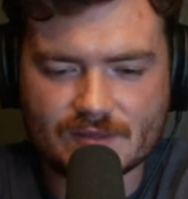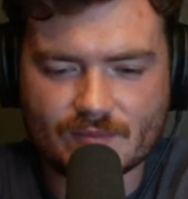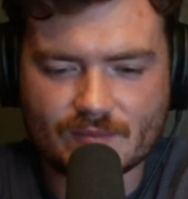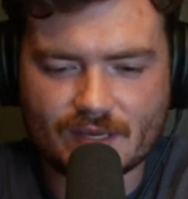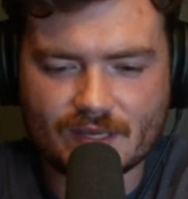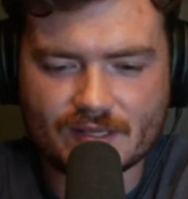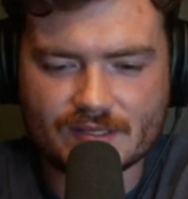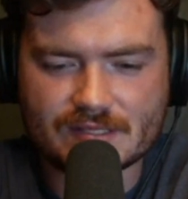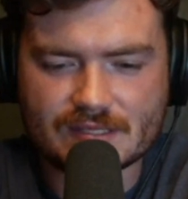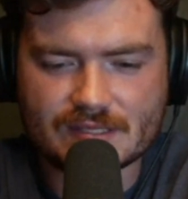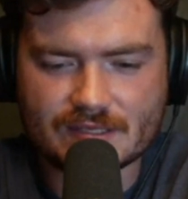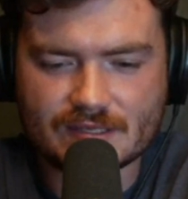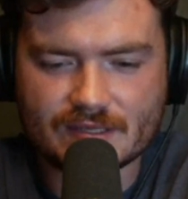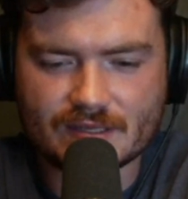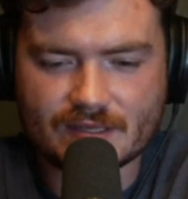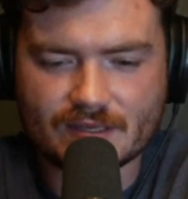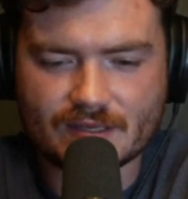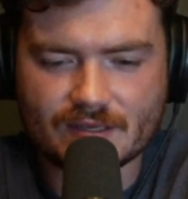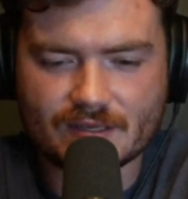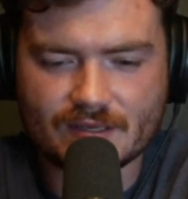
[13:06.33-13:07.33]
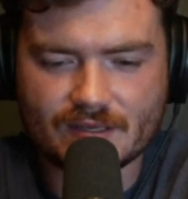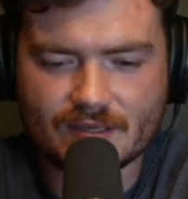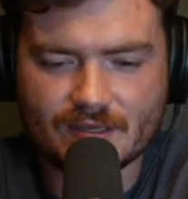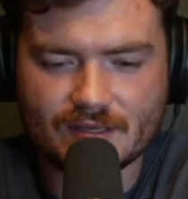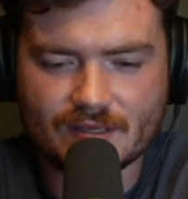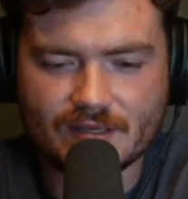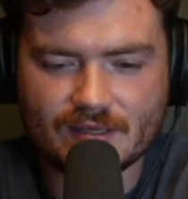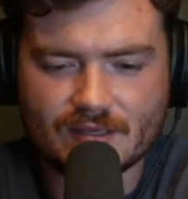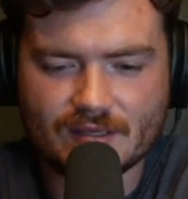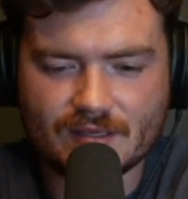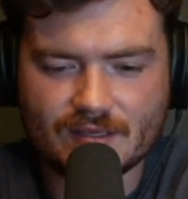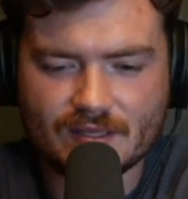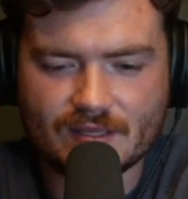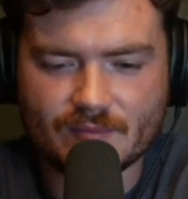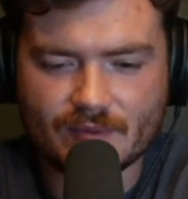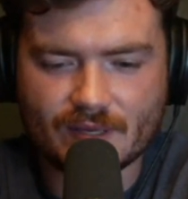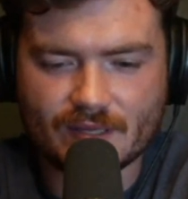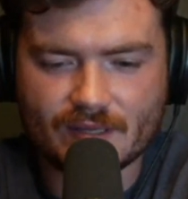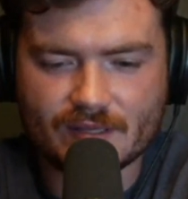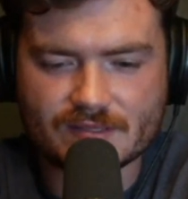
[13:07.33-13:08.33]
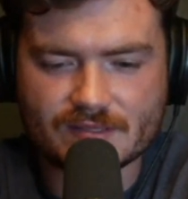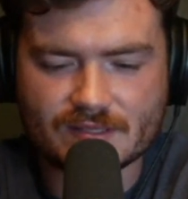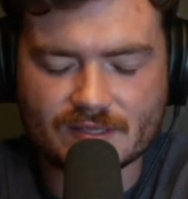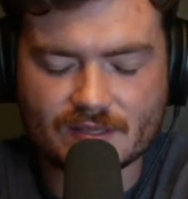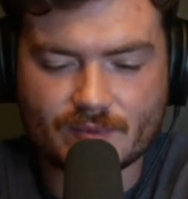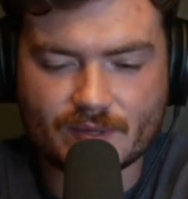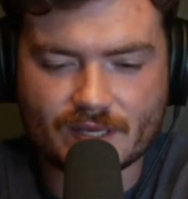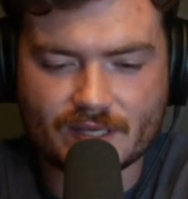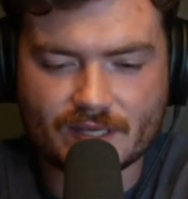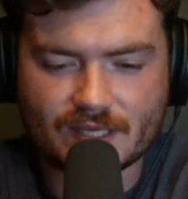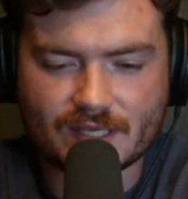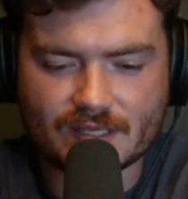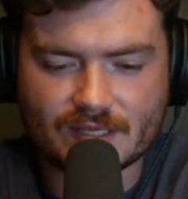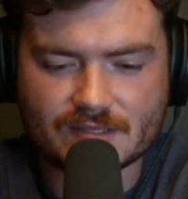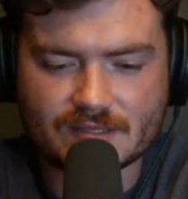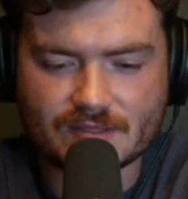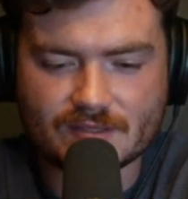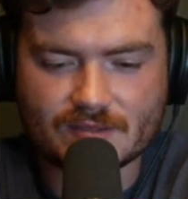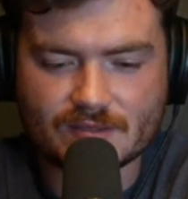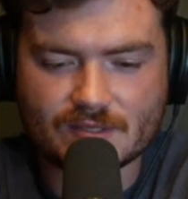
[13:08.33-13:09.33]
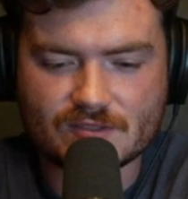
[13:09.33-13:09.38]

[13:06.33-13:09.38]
might listen to the podcast too.